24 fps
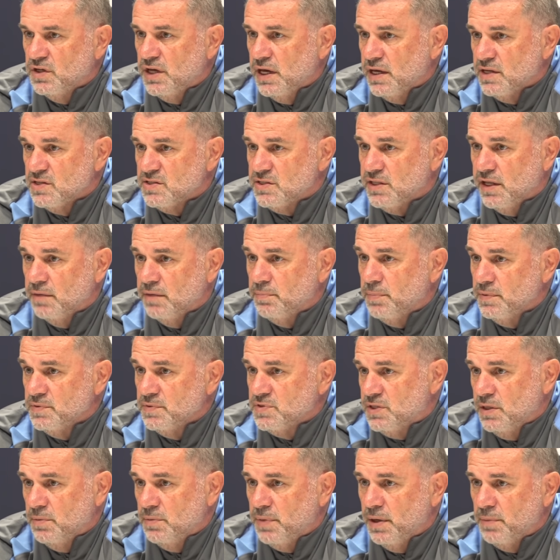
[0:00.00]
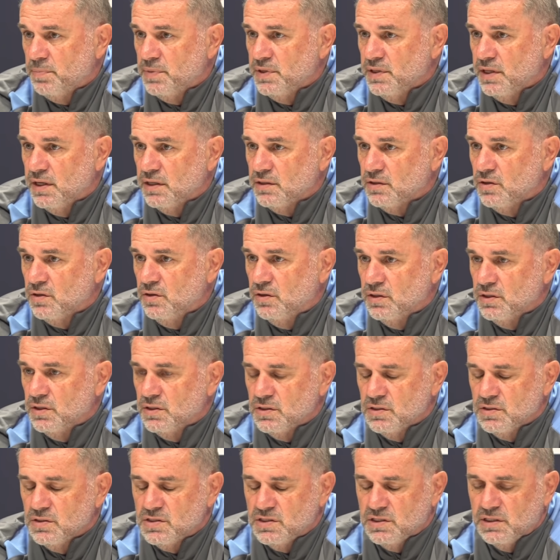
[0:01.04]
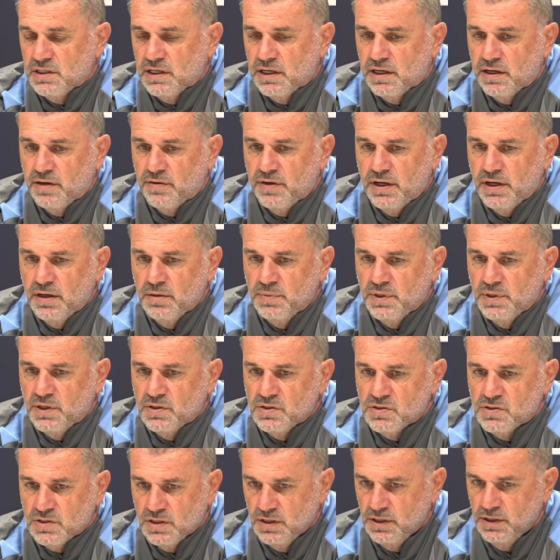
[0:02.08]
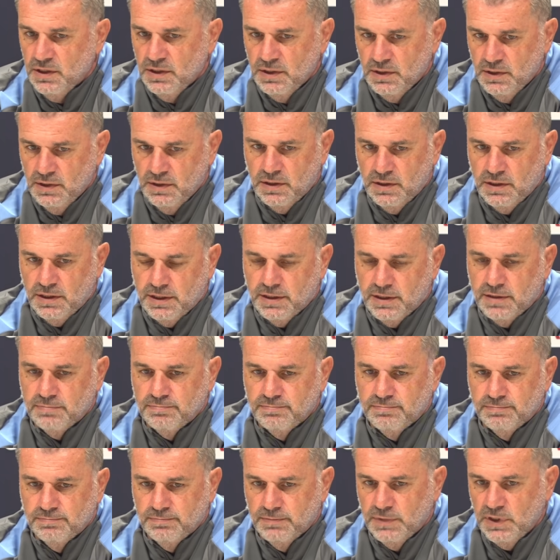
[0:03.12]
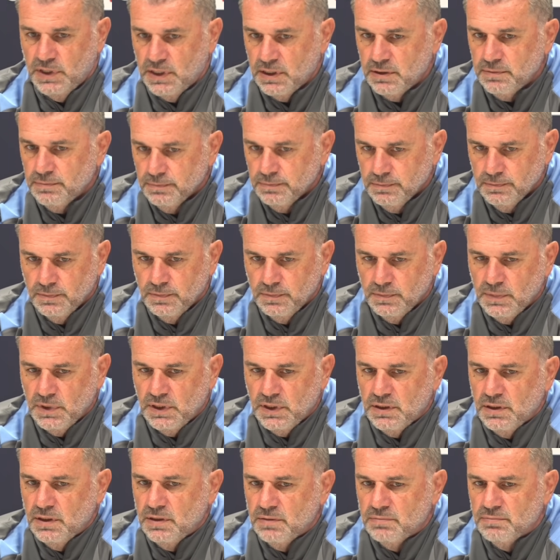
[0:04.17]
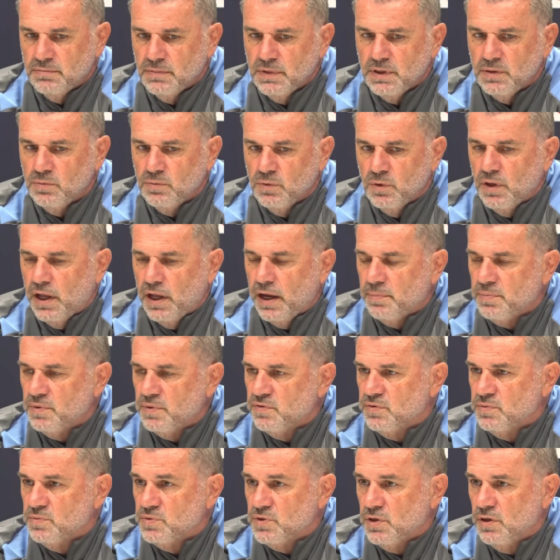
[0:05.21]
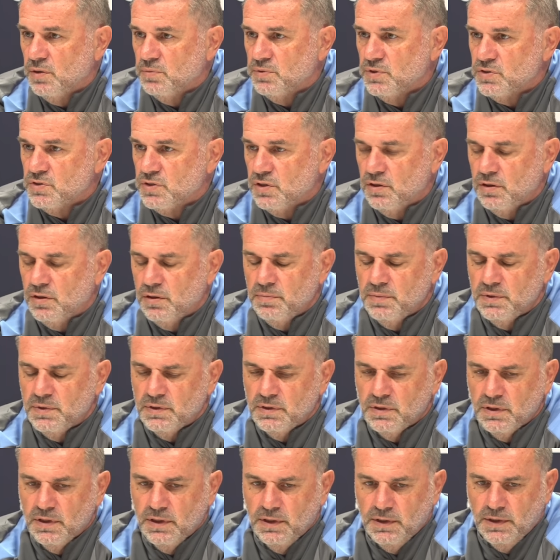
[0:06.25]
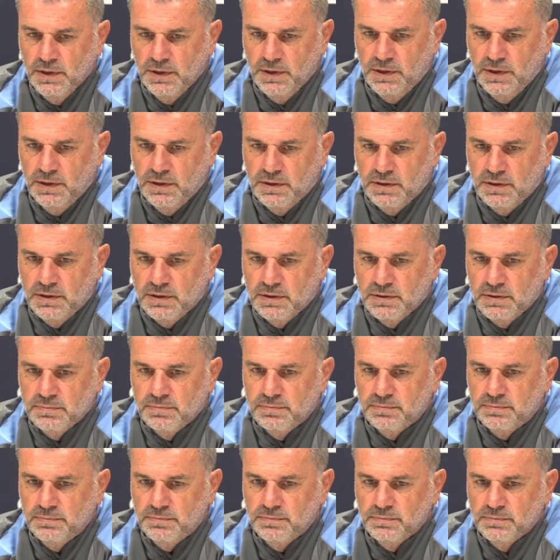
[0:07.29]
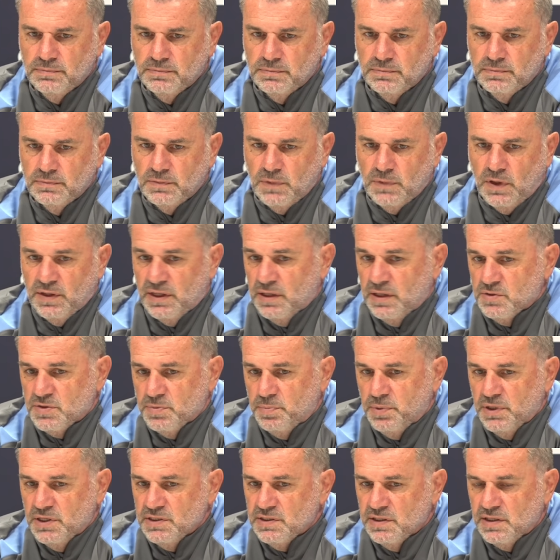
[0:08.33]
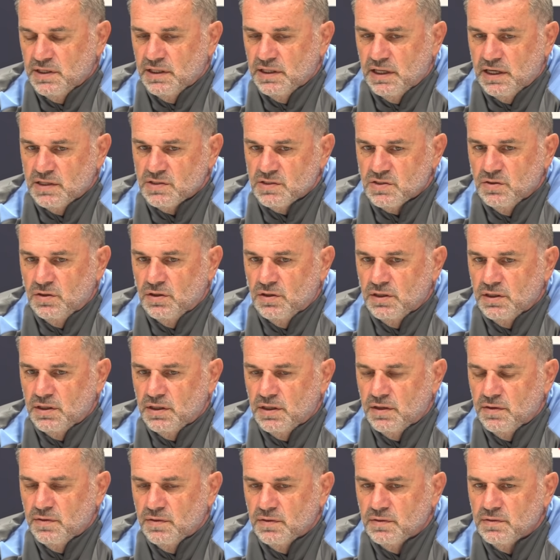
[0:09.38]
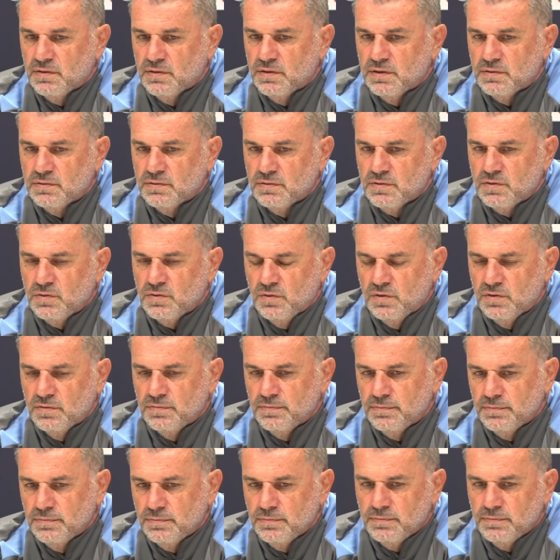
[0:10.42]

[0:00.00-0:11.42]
can step up in that kind of scenario, because, you know, it will happen from time to time. And I think that was a pleasing thing last night, you know, that sort of